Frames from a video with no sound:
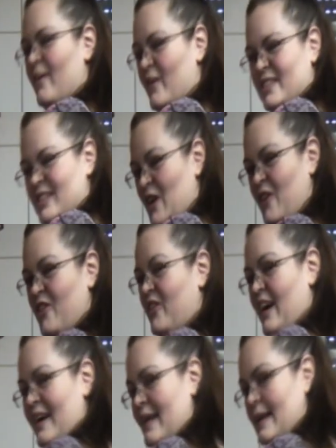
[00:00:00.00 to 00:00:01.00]
it was no
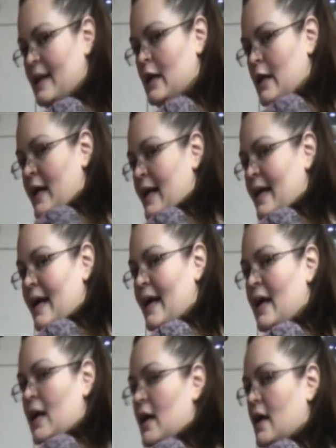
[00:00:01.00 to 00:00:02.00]
fun cleaning
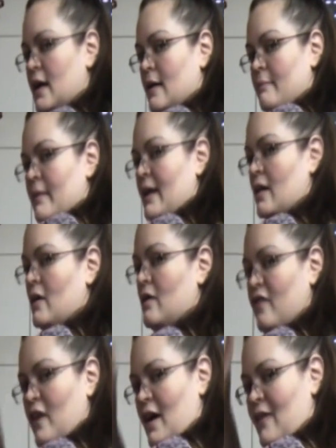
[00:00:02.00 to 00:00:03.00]
meatloaf
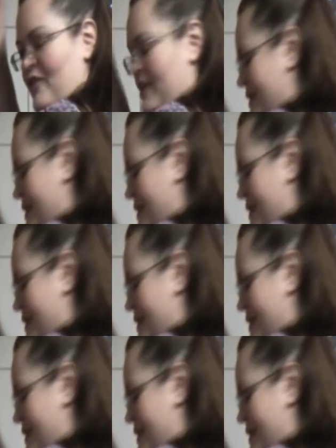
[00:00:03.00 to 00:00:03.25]
off